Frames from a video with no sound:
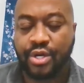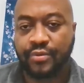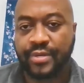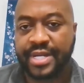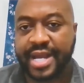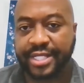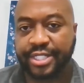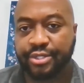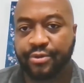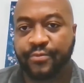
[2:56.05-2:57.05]
we're not
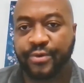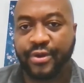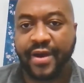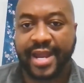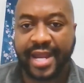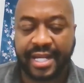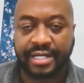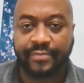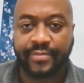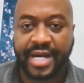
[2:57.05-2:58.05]
sure if we are in
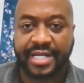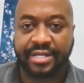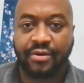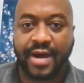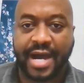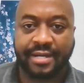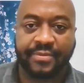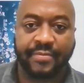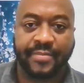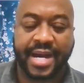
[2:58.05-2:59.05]
the body or out of
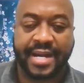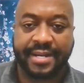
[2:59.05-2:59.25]
the body.